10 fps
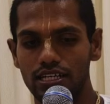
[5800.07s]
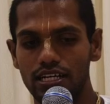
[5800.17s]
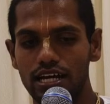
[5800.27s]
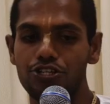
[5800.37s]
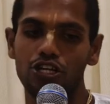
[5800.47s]

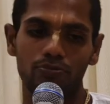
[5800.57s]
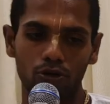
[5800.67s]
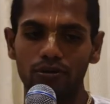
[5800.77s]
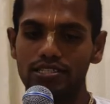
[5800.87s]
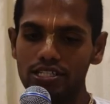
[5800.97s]
And Srila
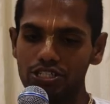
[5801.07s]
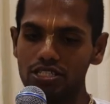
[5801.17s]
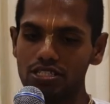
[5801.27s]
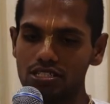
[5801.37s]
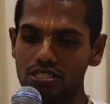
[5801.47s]
Prabhupada
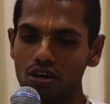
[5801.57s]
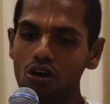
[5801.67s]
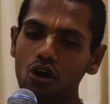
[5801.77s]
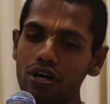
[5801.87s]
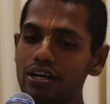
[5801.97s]
lectures are
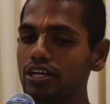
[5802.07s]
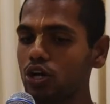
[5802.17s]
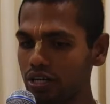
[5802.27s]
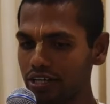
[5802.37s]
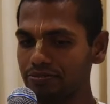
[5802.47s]
already
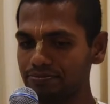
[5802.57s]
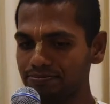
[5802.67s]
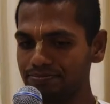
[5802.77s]
recorded.